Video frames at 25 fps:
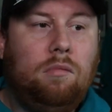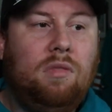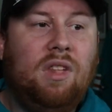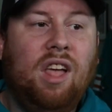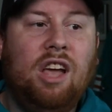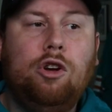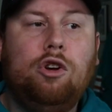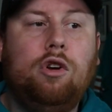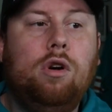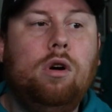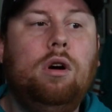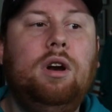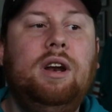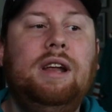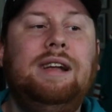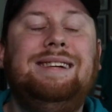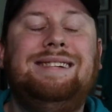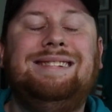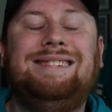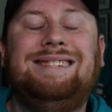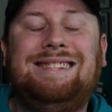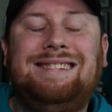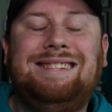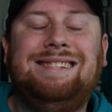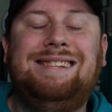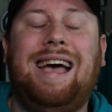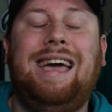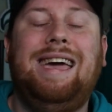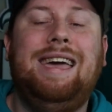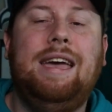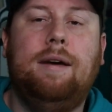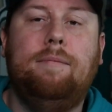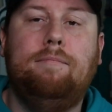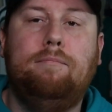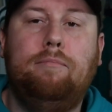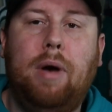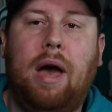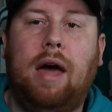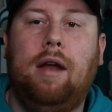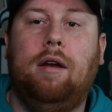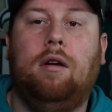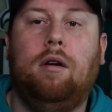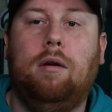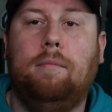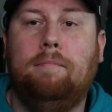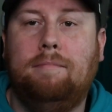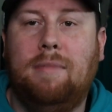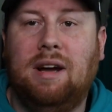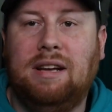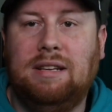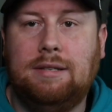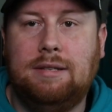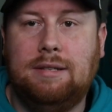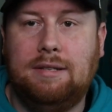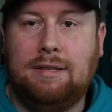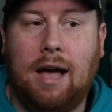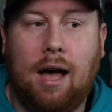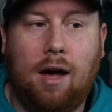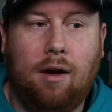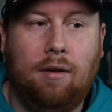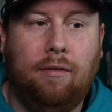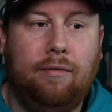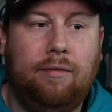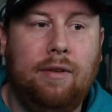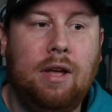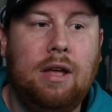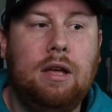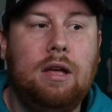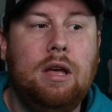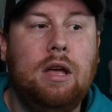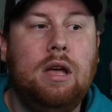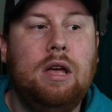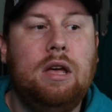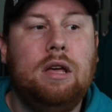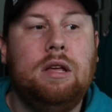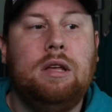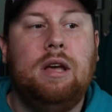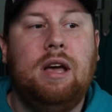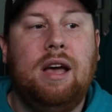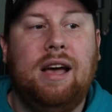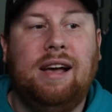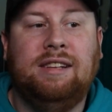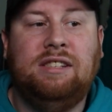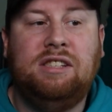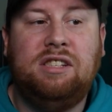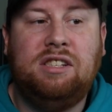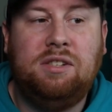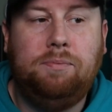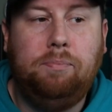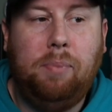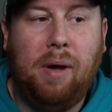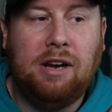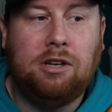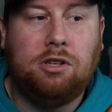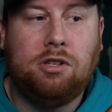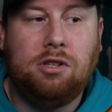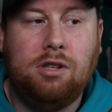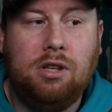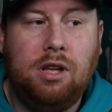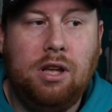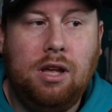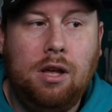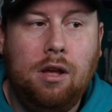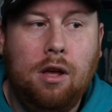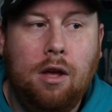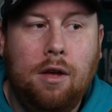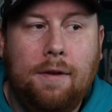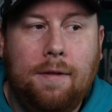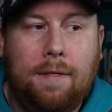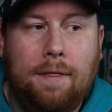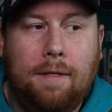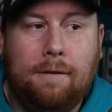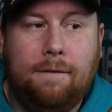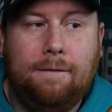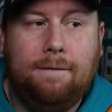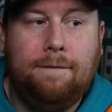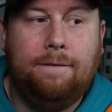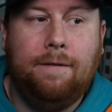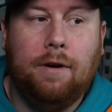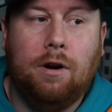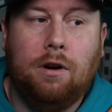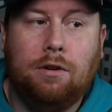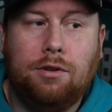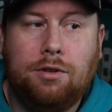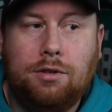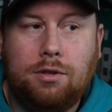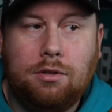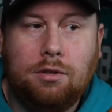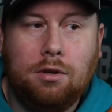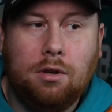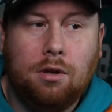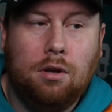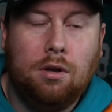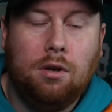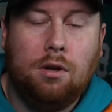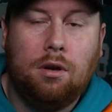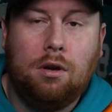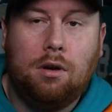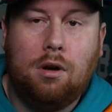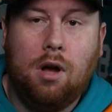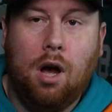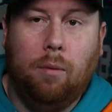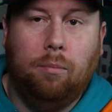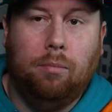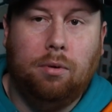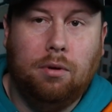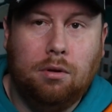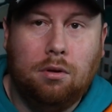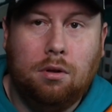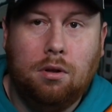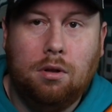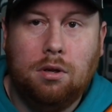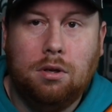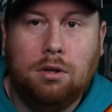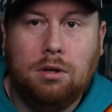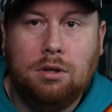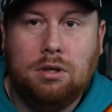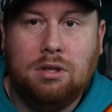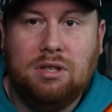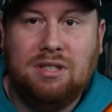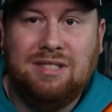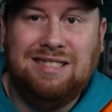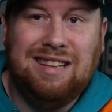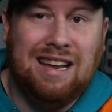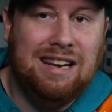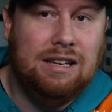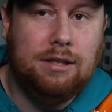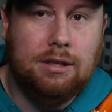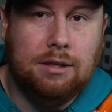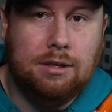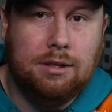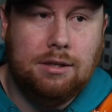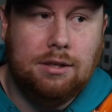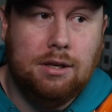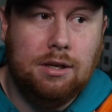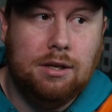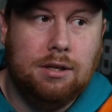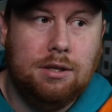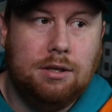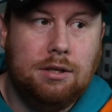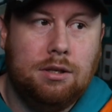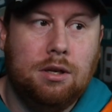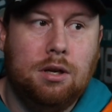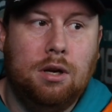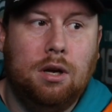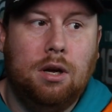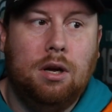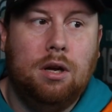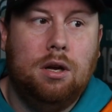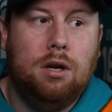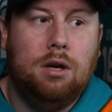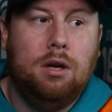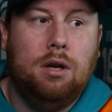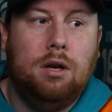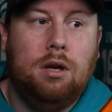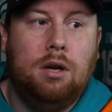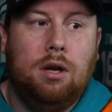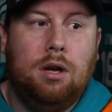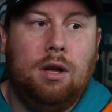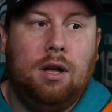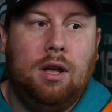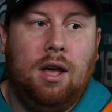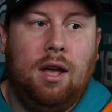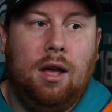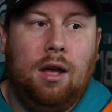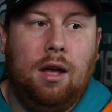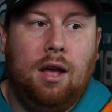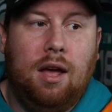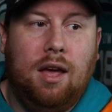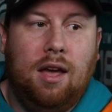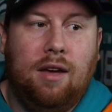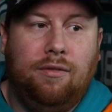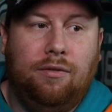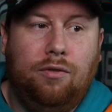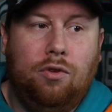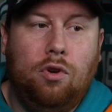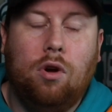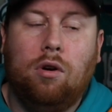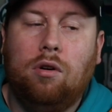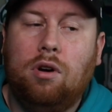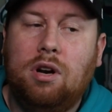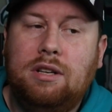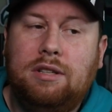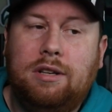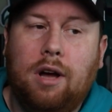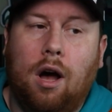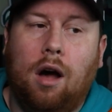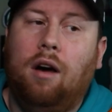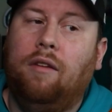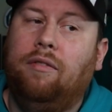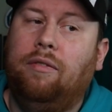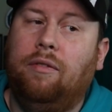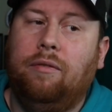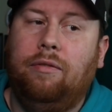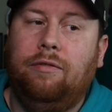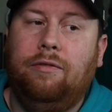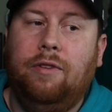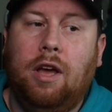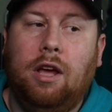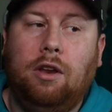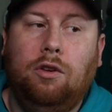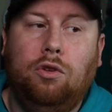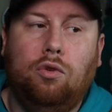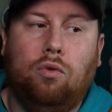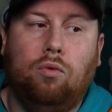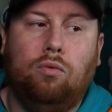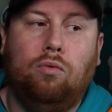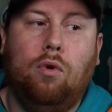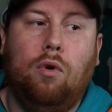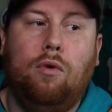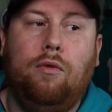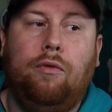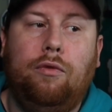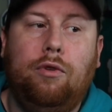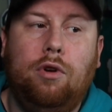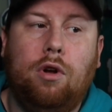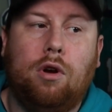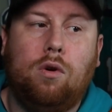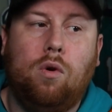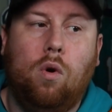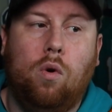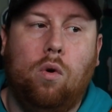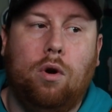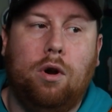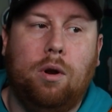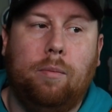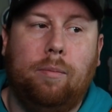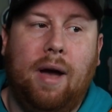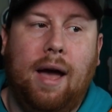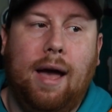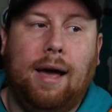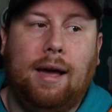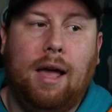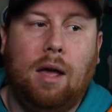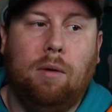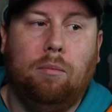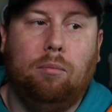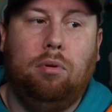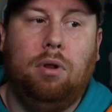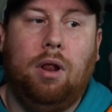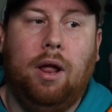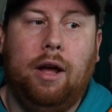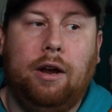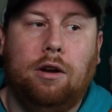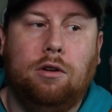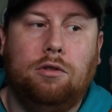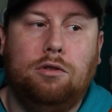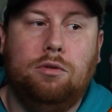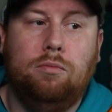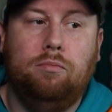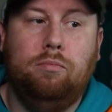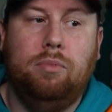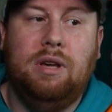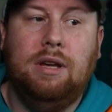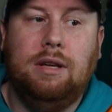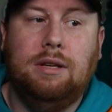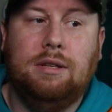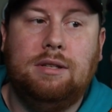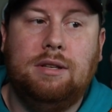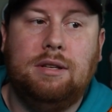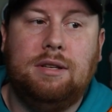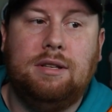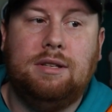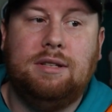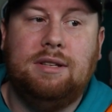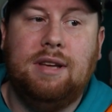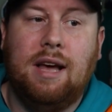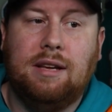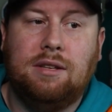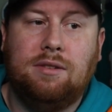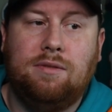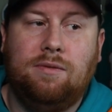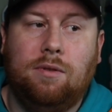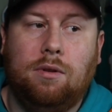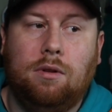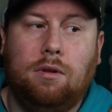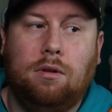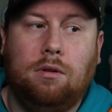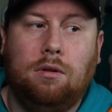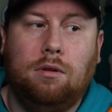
Couldn't say it better myself, especially the first couple sentences. If you're a Dolphin fan, you root for your quarterback and player to be successful.